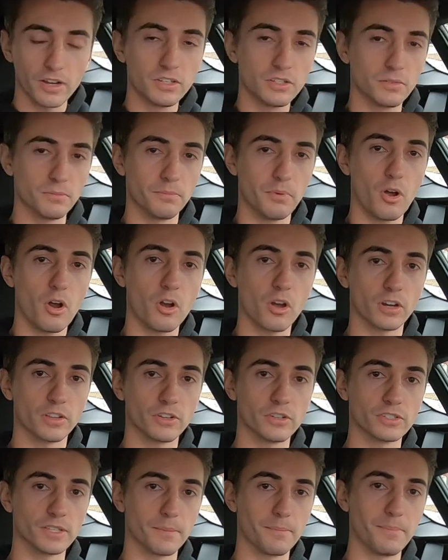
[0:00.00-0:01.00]
into park,
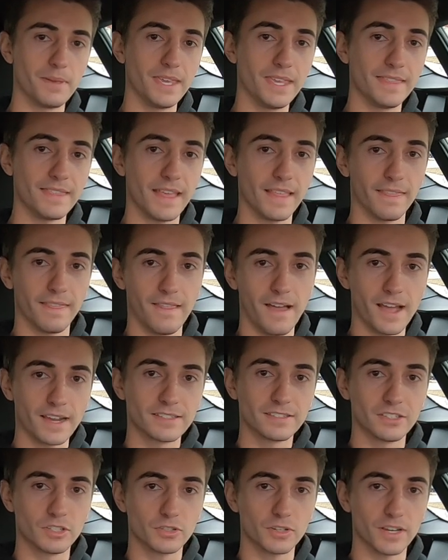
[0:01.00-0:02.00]
there's a pin that
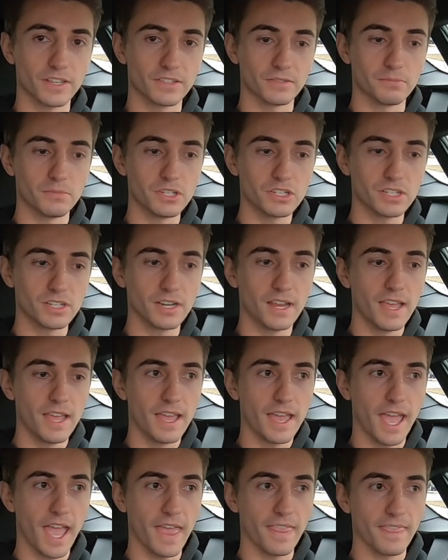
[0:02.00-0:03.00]
locks the transmission
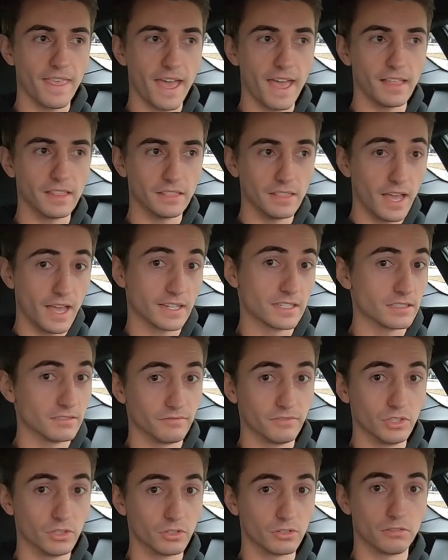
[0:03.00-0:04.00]
and that locks the
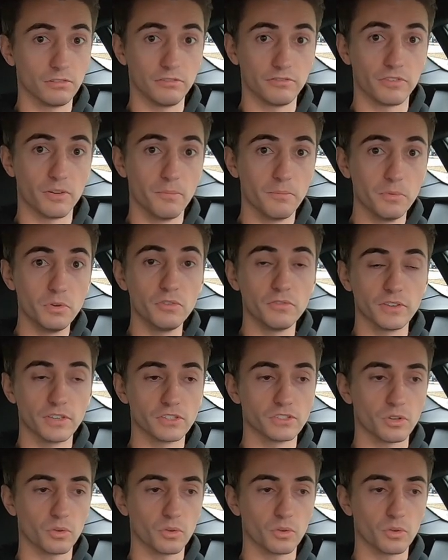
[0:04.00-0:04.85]
vehicle from moving.